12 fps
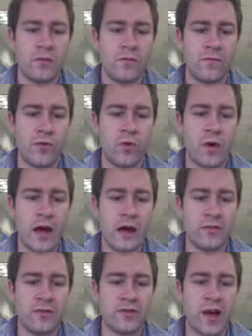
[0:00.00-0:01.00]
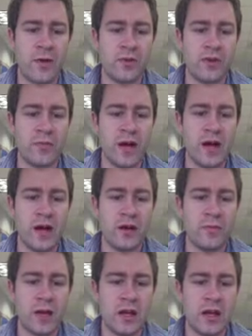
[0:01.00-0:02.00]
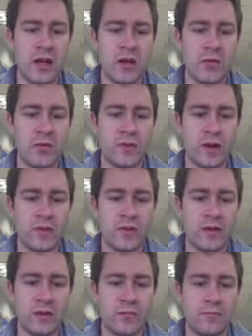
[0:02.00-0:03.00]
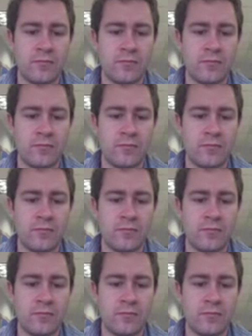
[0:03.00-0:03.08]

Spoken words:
4 out of the top and the bottom and end up with 19.